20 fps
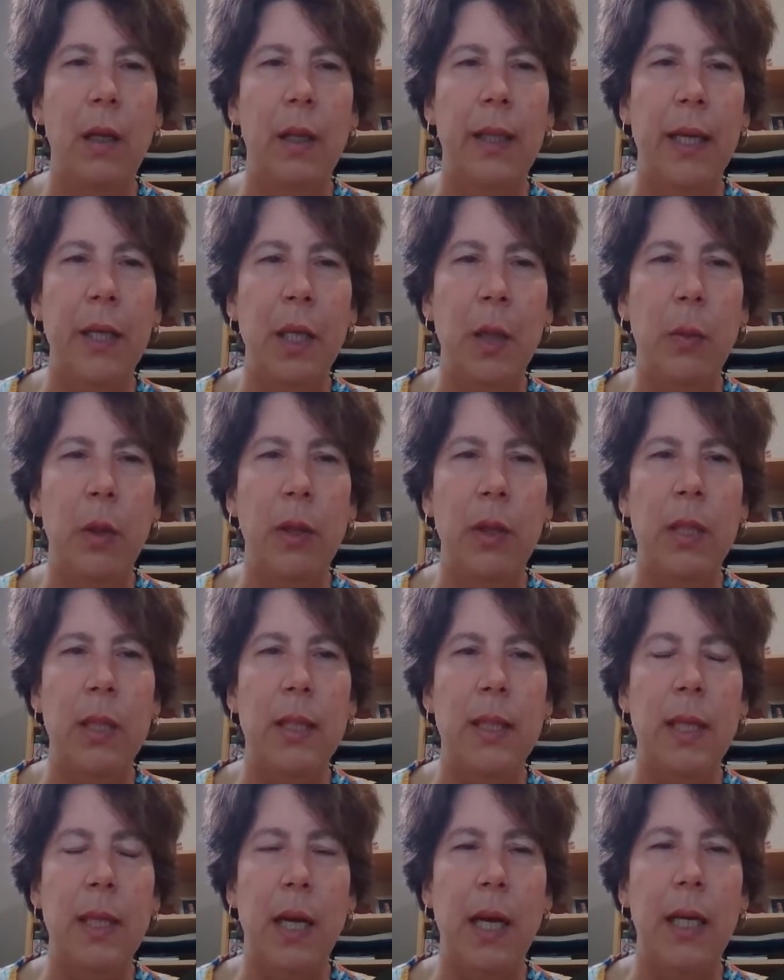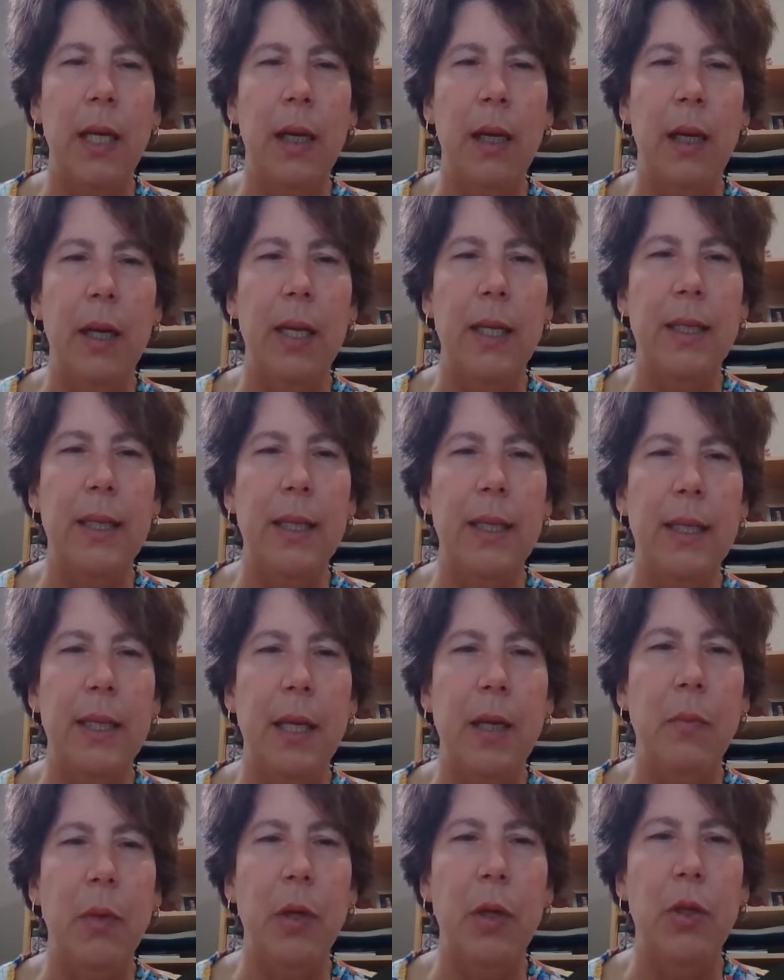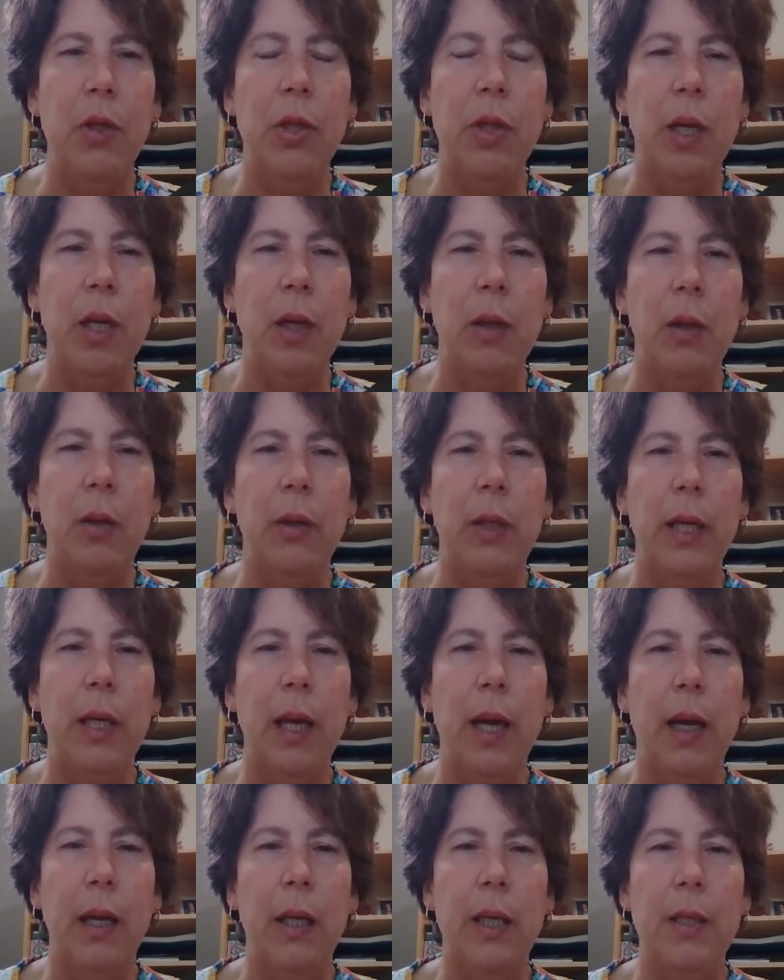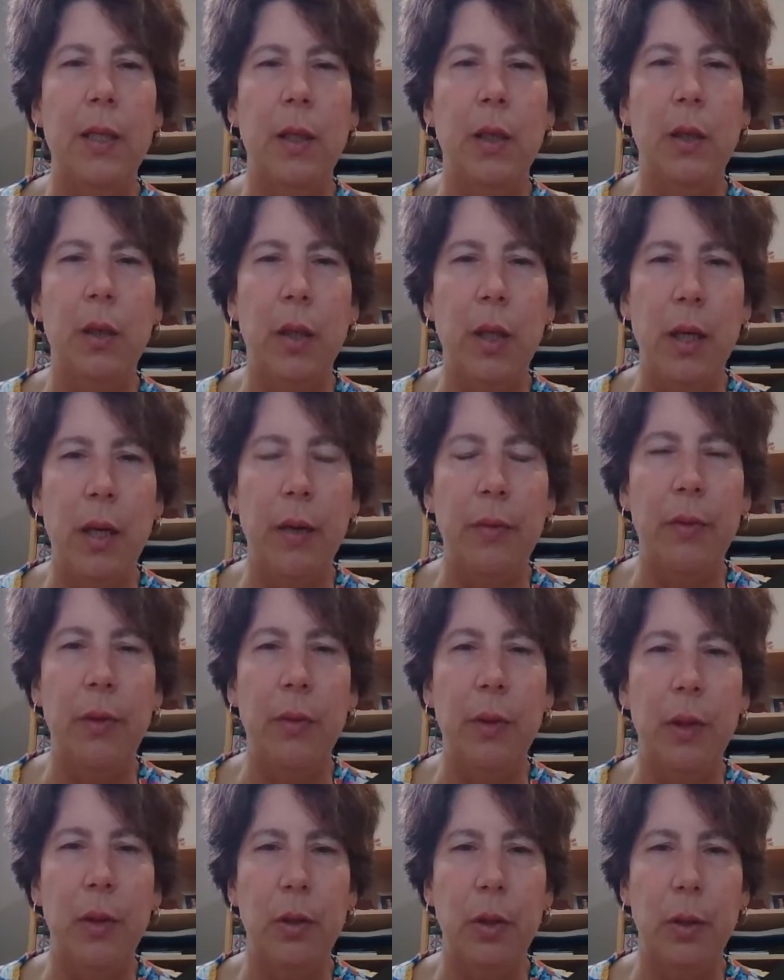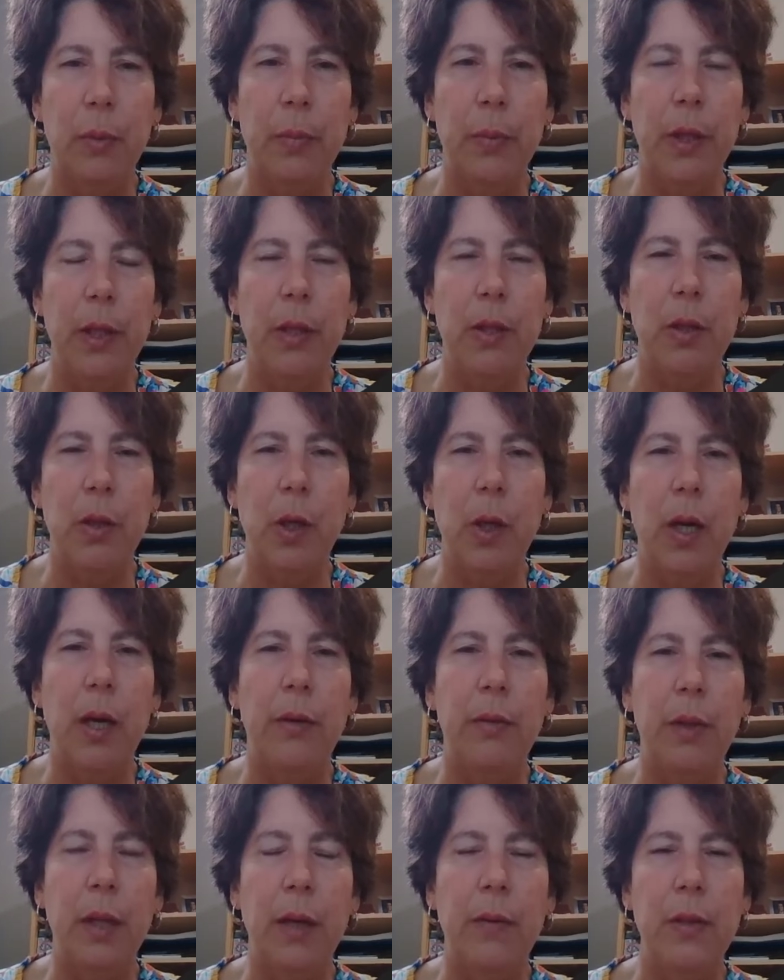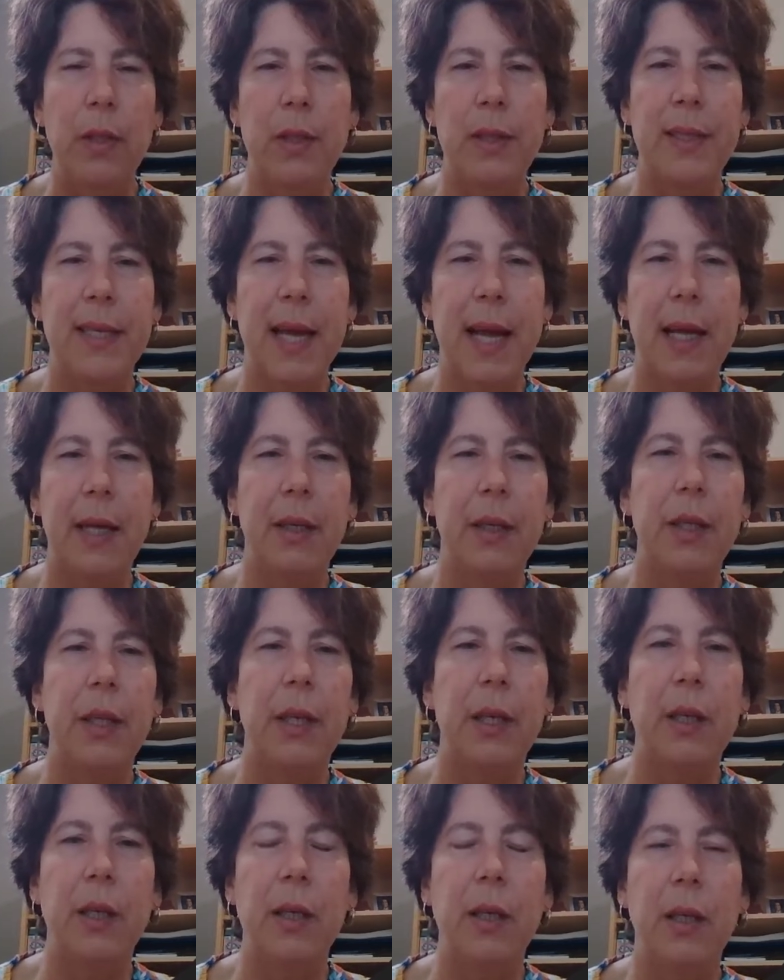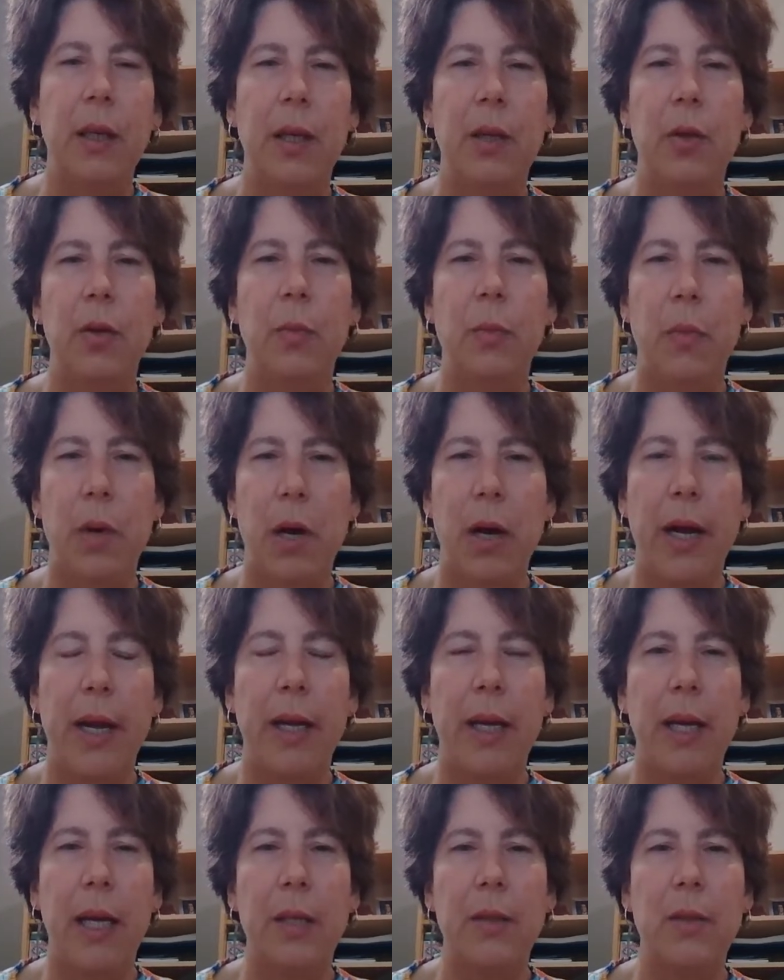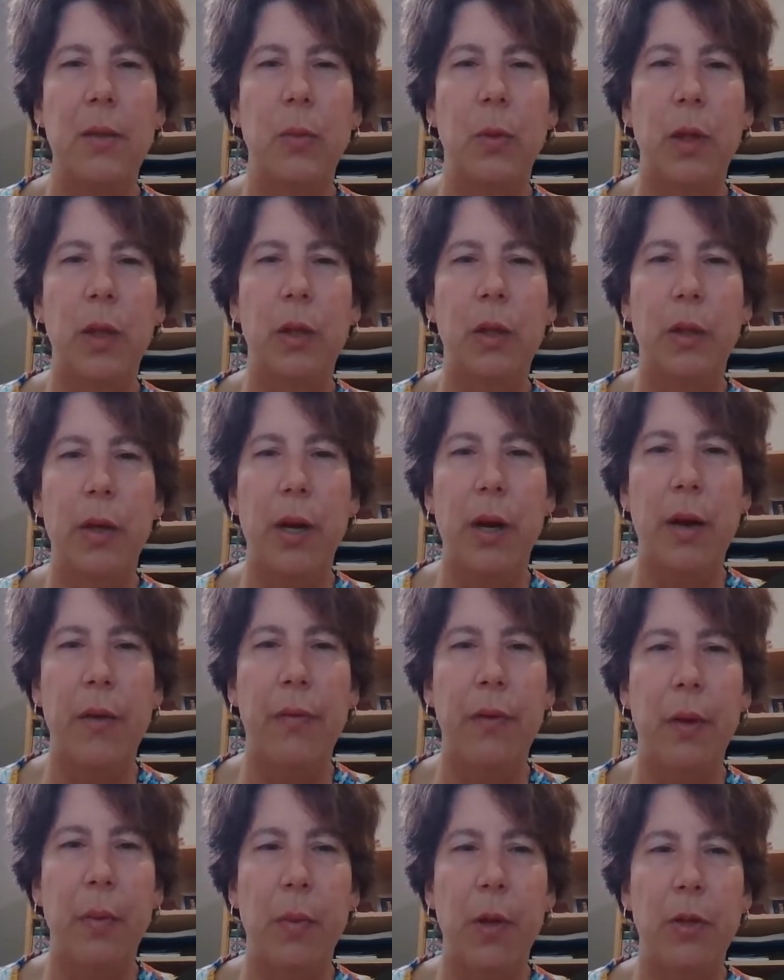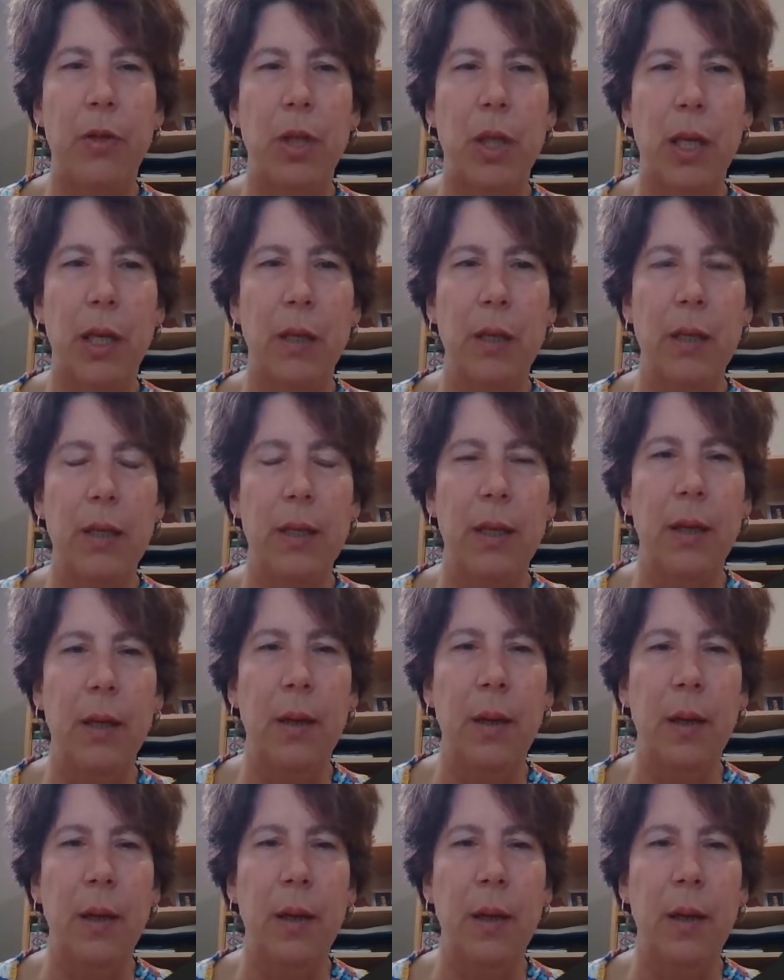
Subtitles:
Then you want to decide, is this image that you're looking at, is it good enough to interpret? So you have to have a standard in your mind as to what a good enough image is.